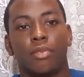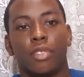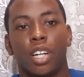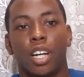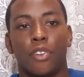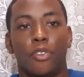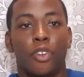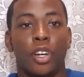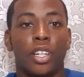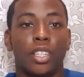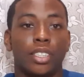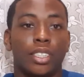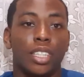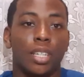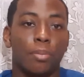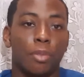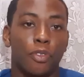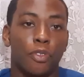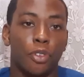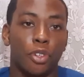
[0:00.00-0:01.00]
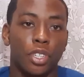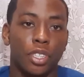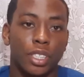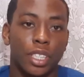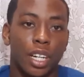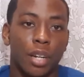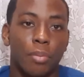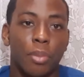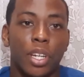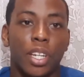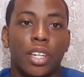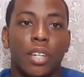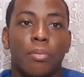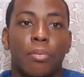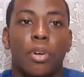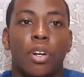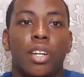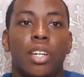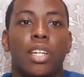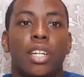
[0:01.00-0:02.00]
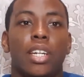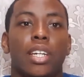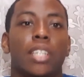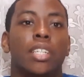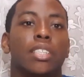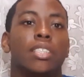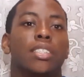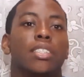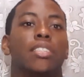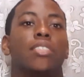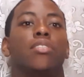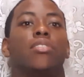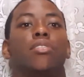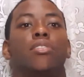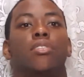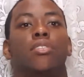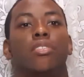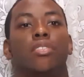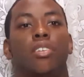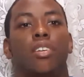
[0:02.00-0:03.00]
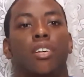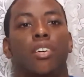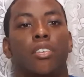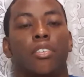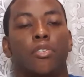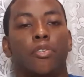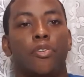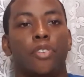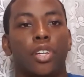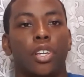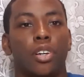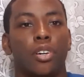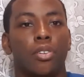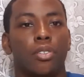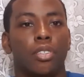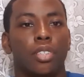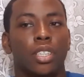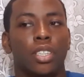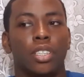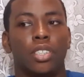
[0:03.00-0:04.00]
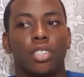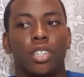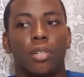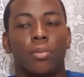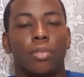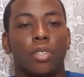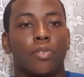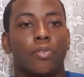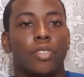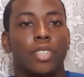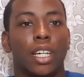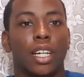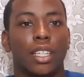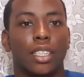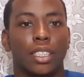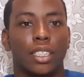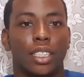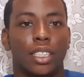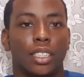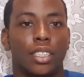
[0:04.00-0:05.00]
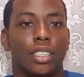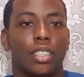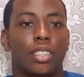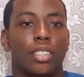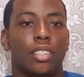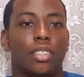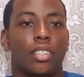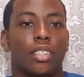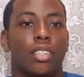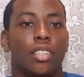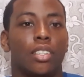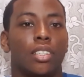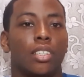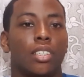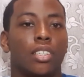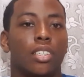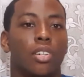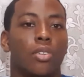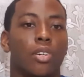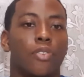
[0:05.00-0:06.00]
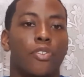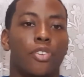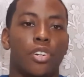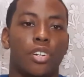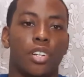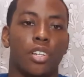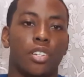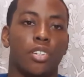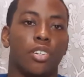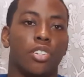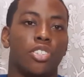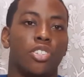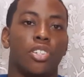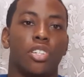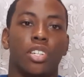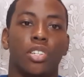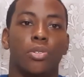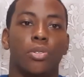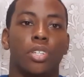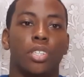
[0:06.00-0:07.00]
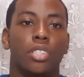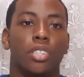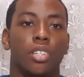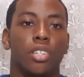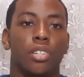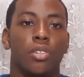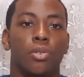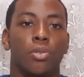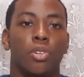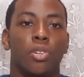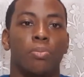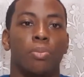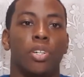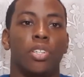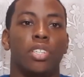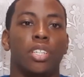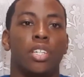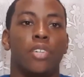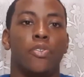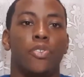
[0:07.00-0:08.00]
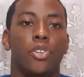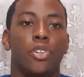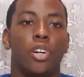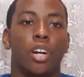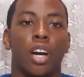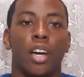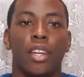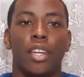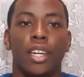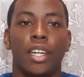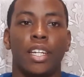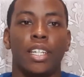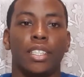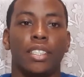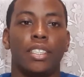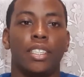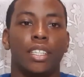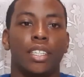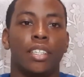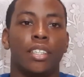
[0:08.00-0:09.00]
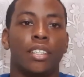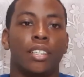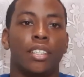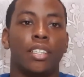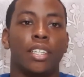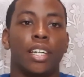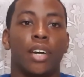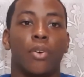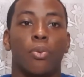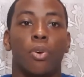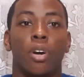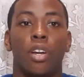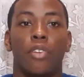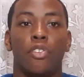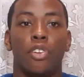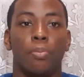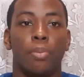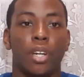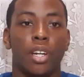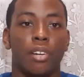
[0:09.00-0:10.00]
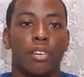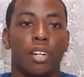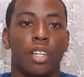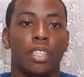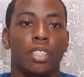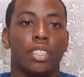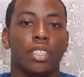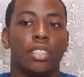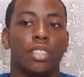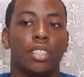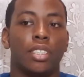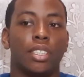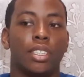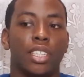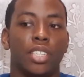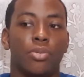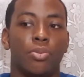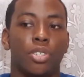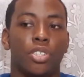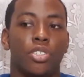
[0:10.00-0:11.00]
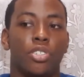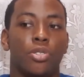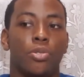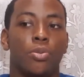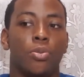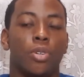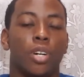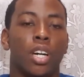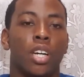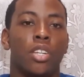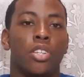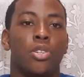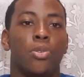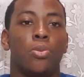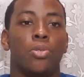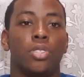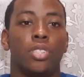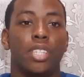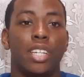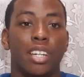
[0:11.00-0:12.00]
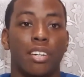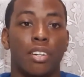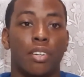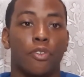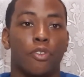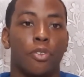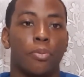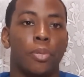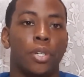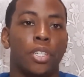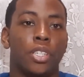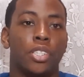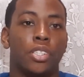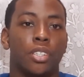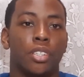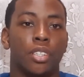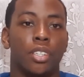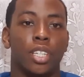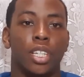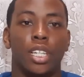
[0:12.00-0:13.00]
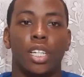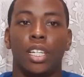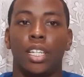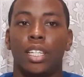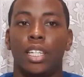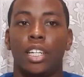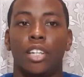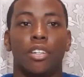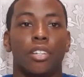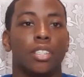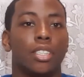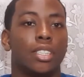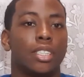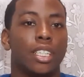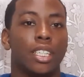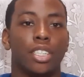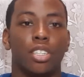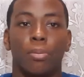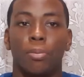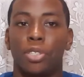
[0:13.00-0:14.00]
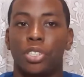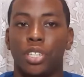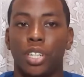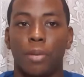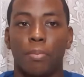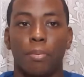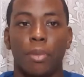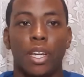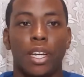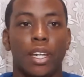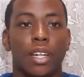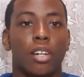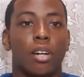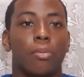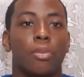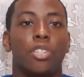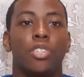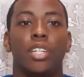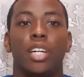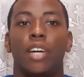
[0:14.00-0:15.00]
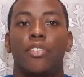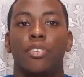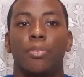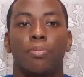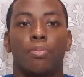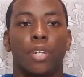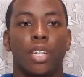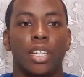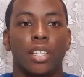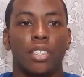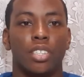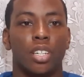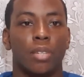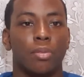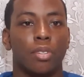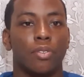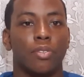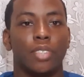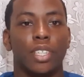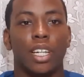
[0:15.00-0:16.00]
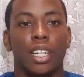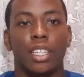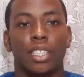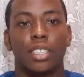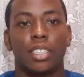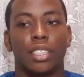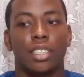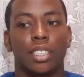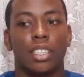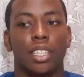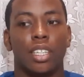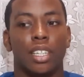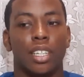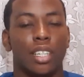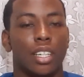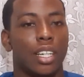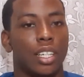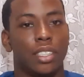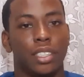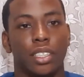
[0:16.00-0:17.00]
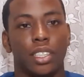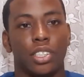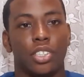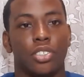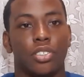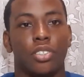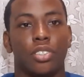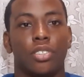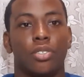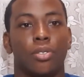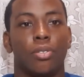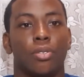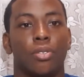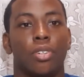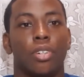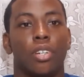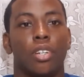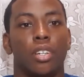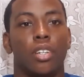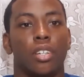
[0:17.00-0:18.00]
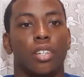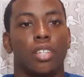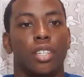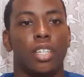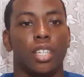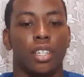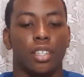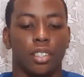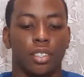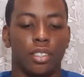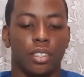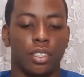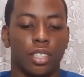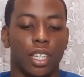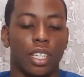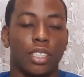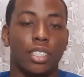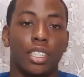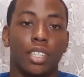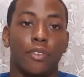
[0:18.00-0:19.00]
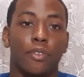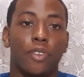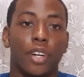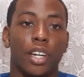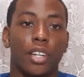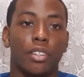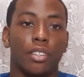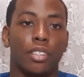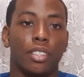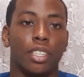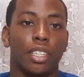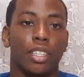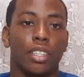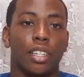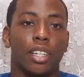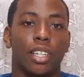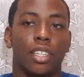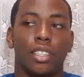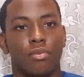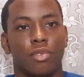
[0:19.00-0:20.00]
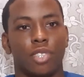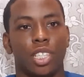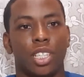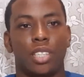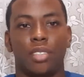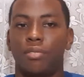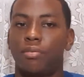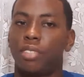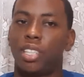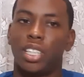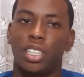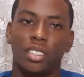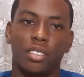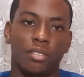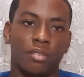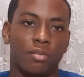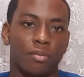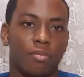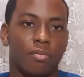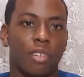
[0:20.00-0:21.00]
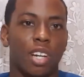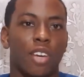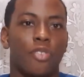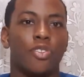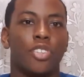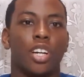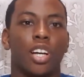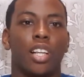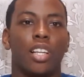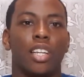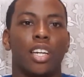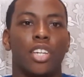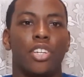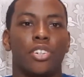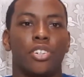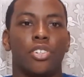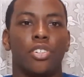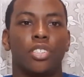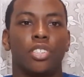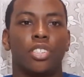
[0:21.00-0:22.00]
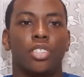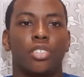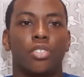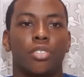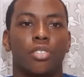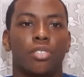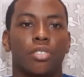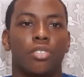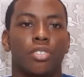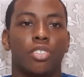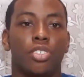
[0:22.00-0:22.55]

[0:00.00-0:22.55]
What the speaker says: Alright, final step before you start making money is to fill out in terms of taxes. Now if you're an adult, you can do this on your own, but if you're under 18, get one of your parents to sit with you and use their information. They're going to state how much they make, how much they have to pay in terms of tax, etc. So yeah, that's the final thing. And yeah, and after all that, you're good to go.